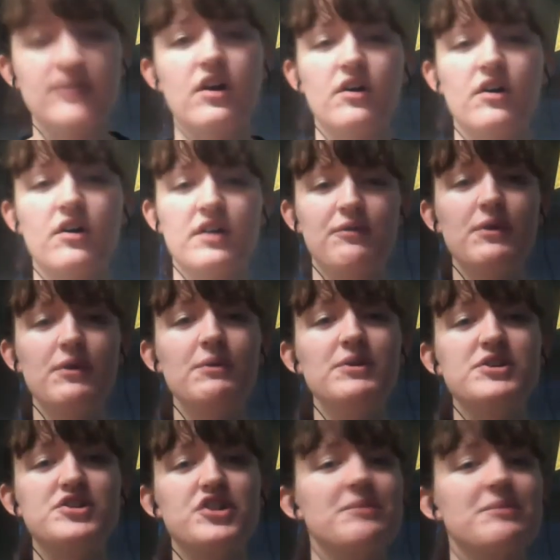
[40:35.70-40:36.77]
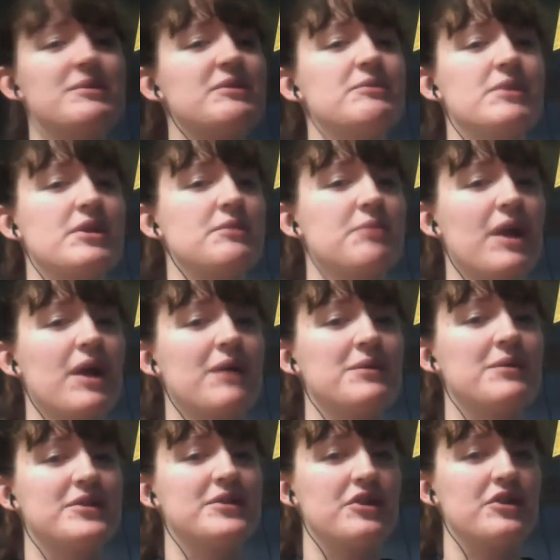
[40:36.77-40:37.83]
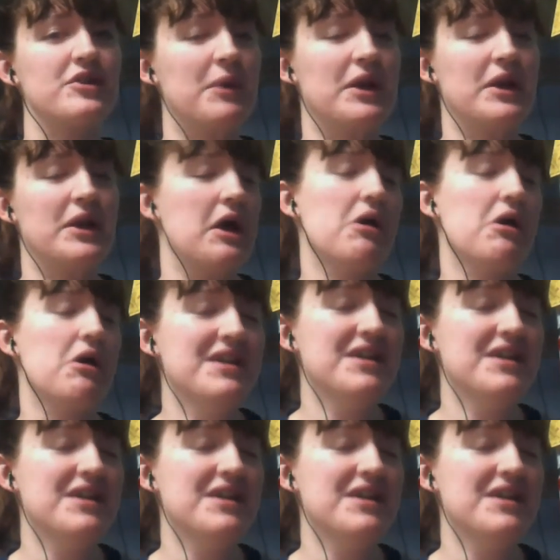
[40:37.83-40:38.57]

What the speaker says: no. If we were German, we could probably do it, but no.